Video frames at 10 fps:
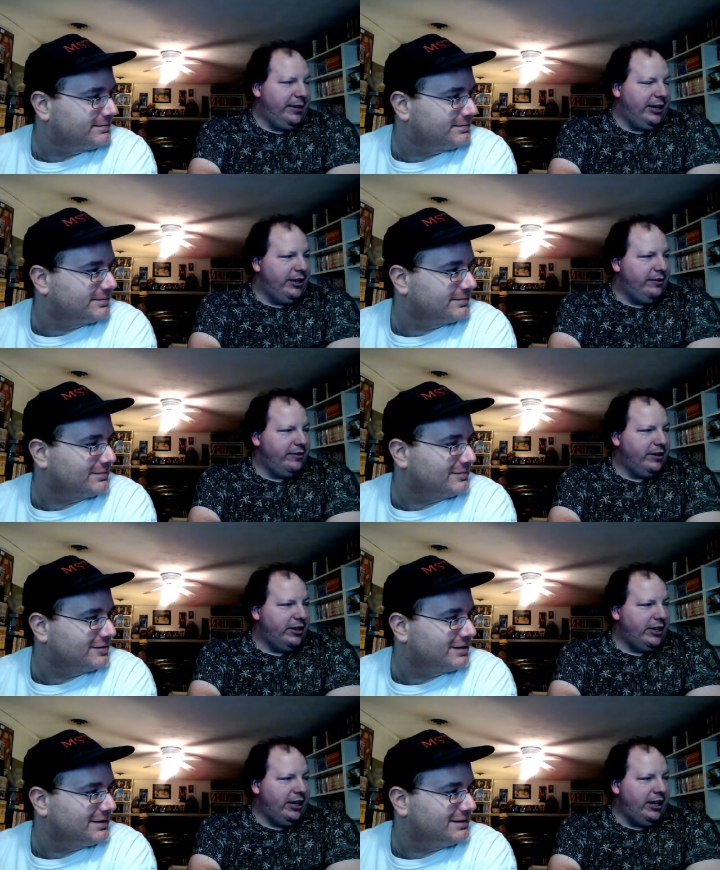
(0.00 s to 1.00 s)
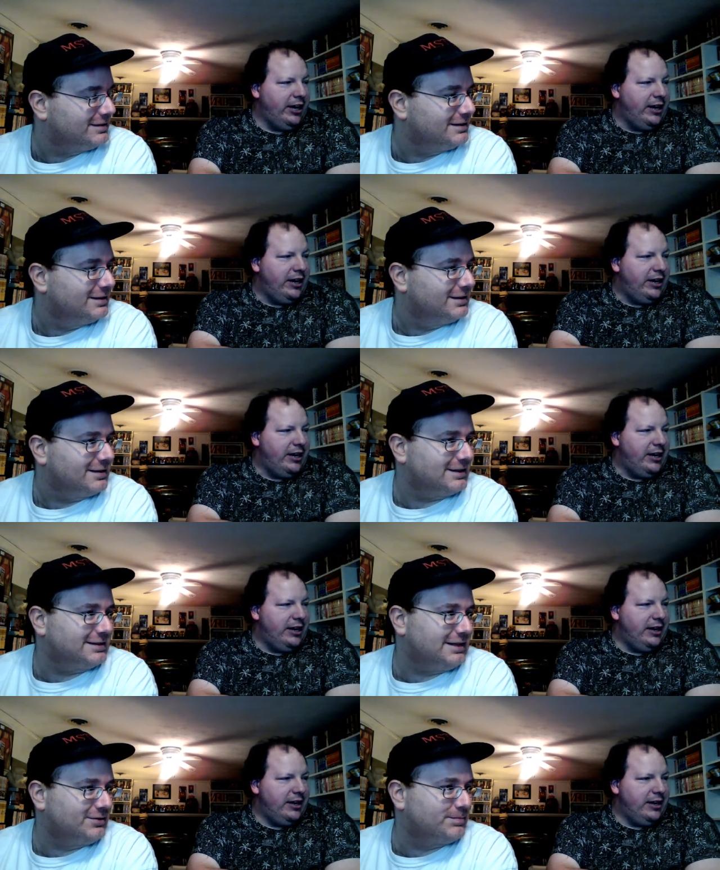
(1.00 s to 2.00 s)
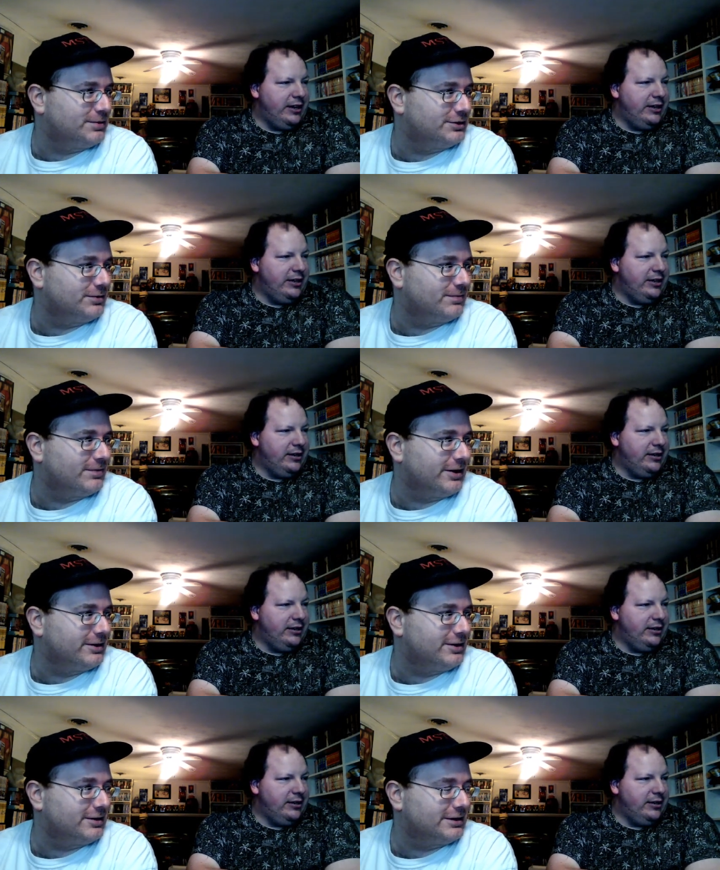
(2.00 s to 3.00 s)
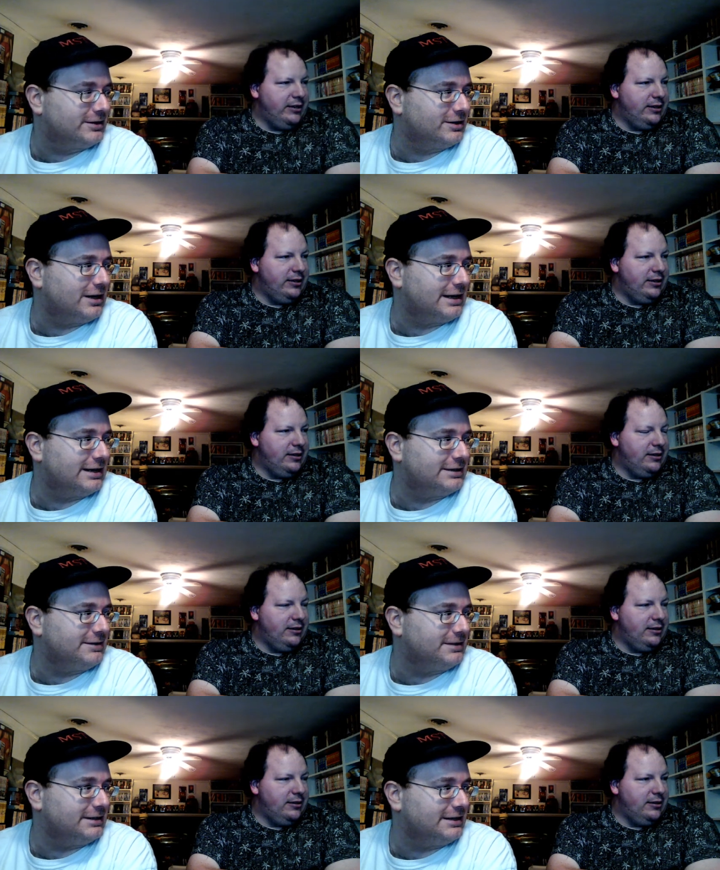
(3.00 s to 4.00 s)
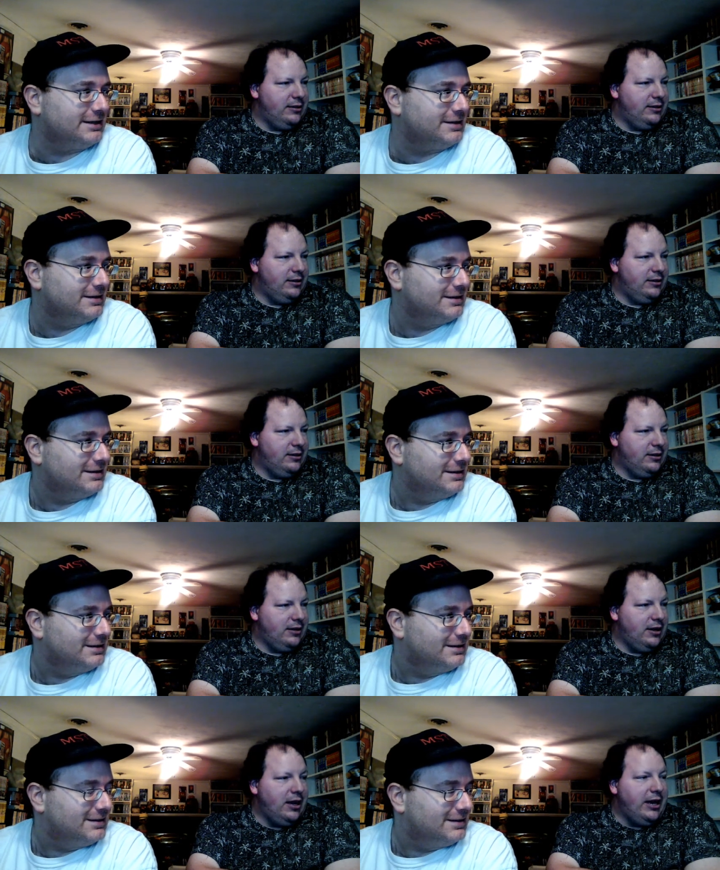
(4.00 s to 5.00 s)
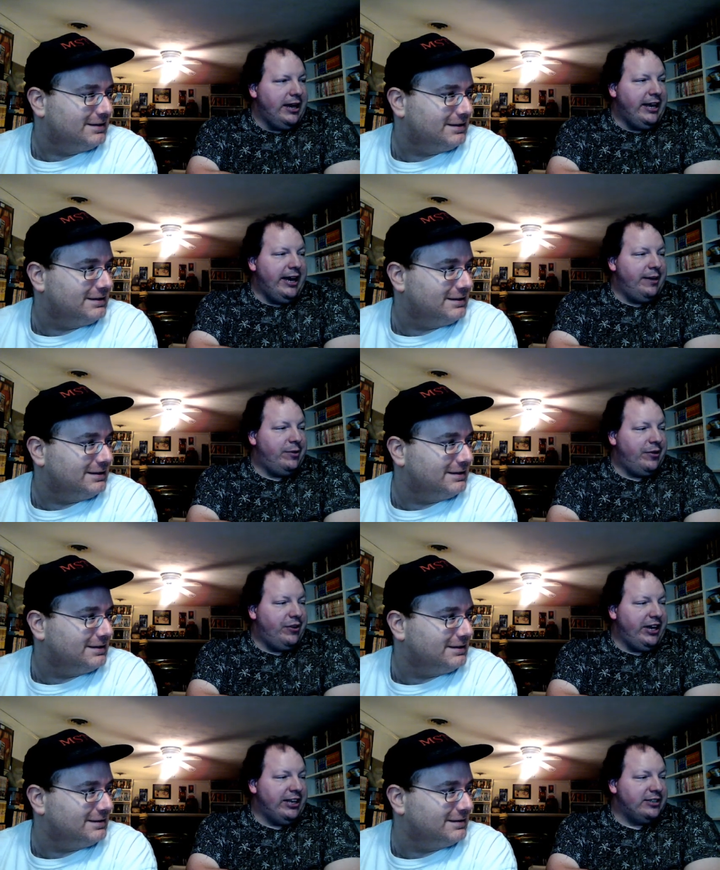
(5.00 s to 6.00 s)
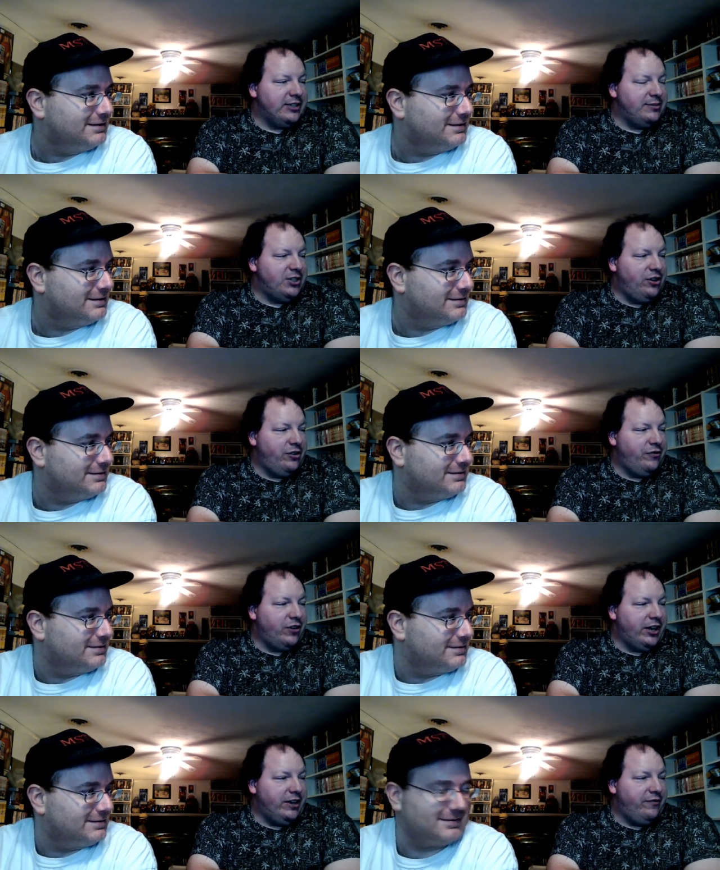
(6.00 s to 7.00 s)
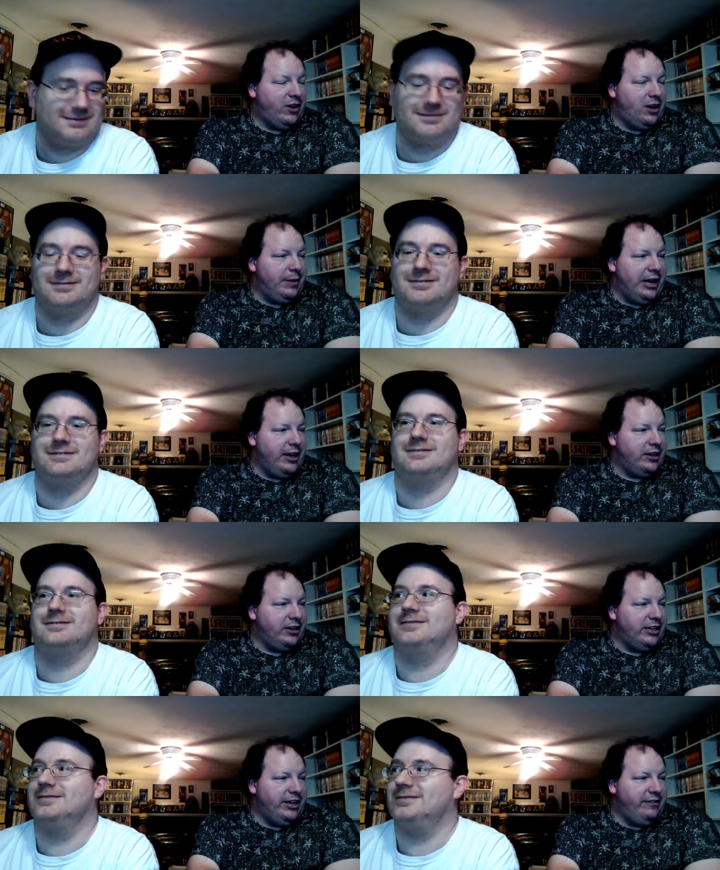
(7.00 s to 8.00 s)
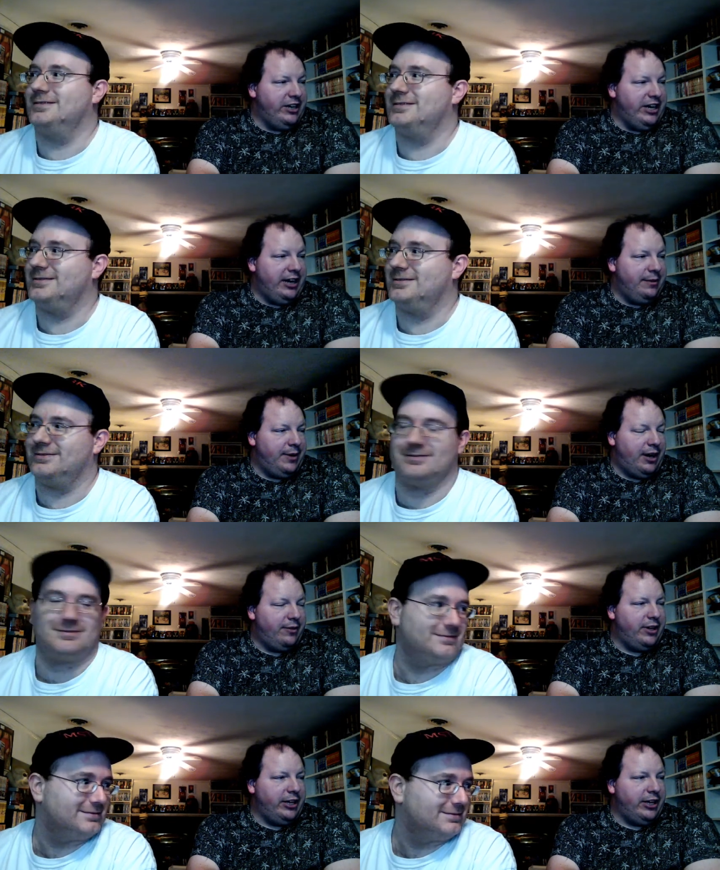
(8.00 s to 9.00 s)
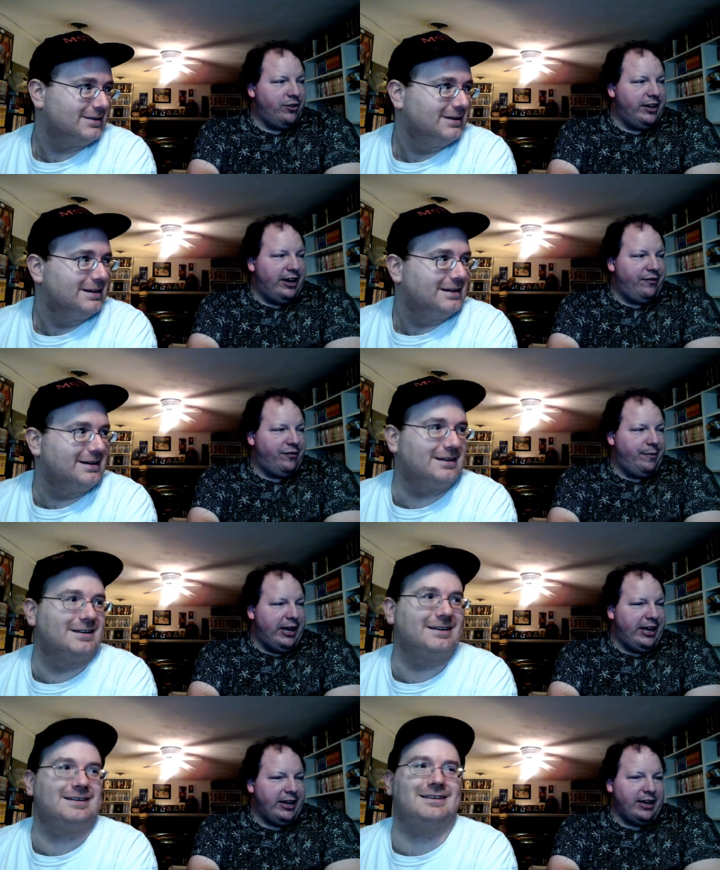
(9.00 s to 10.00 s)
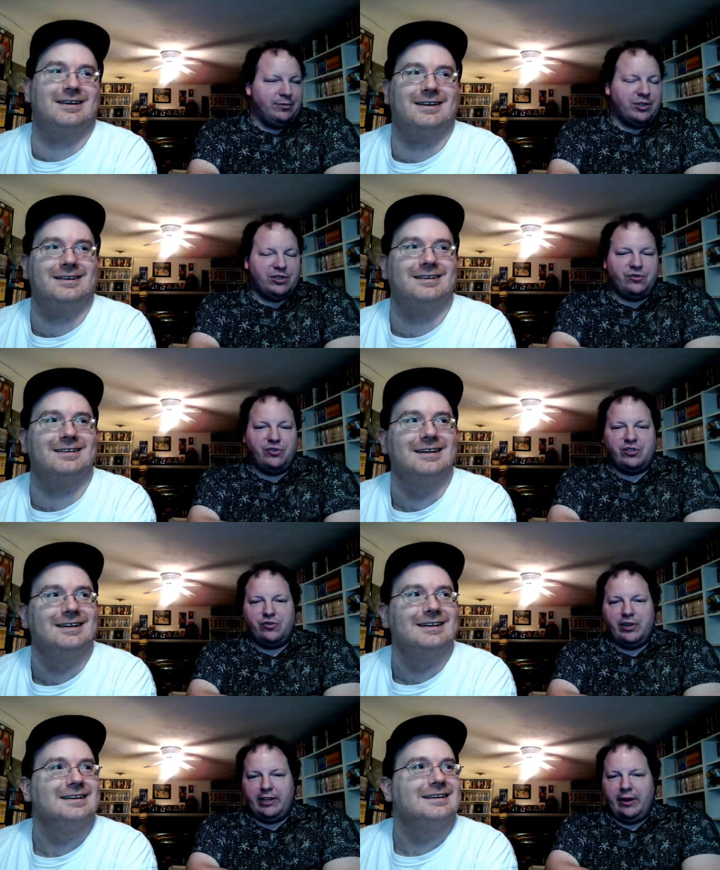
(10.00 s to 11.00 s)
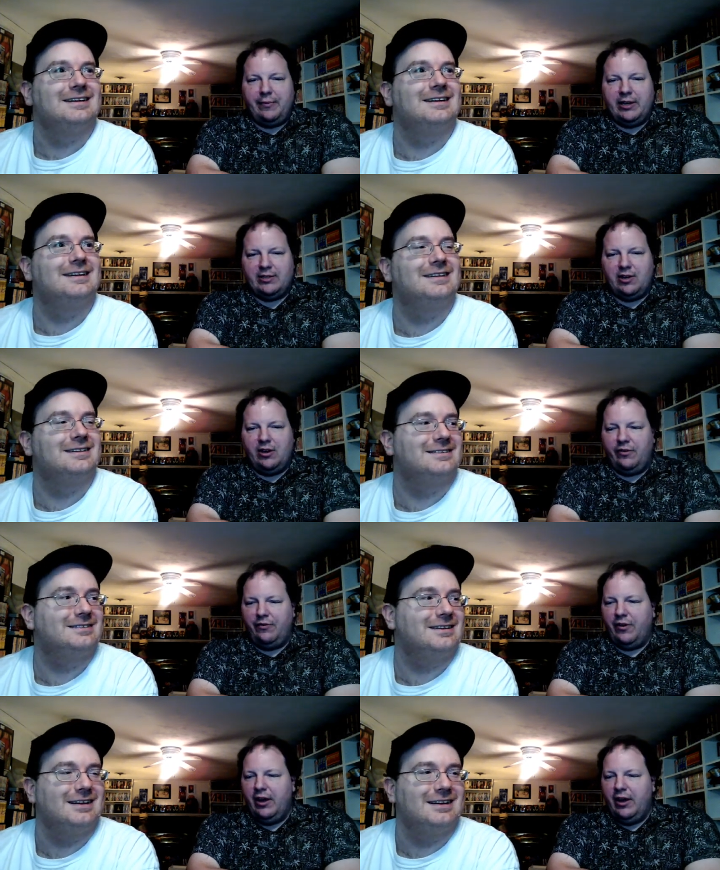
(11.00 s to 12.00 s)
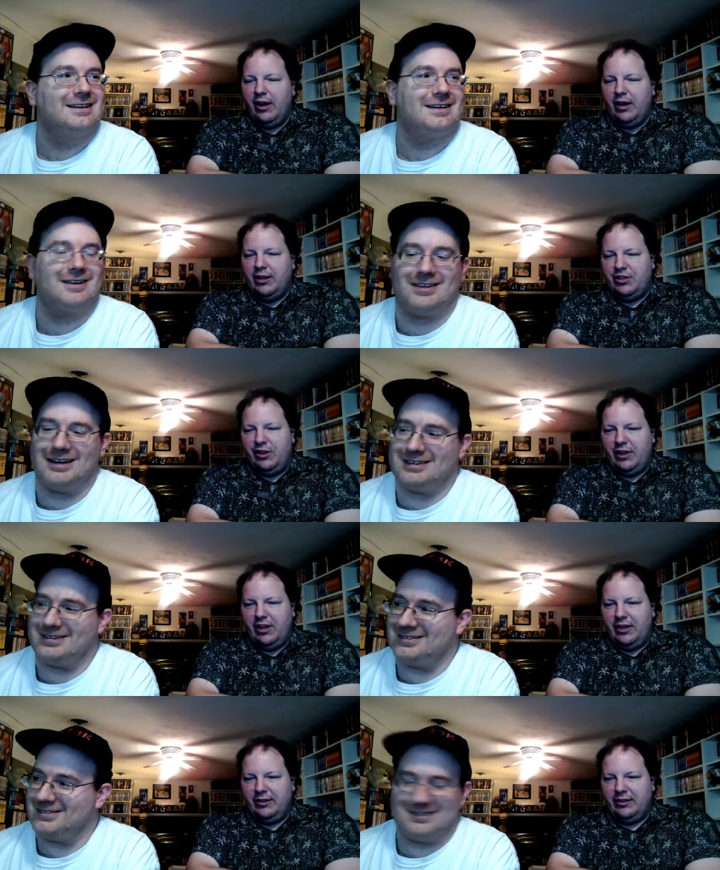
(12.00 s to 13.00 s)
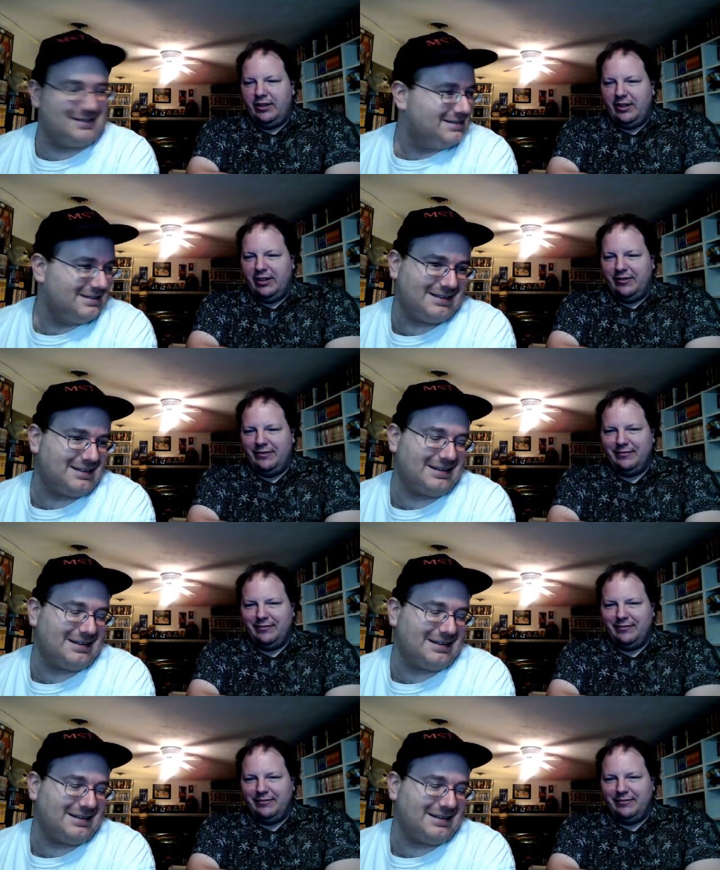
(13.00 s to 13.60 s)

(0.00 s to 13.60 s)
Speaker 1: mean, it really. Because that's what put you very long down the line at DVD. Yeah, the thing is, I'm so freaking far behind on DVD. I'm not really going alphabetic. I'm just restricting myself all I know, you know.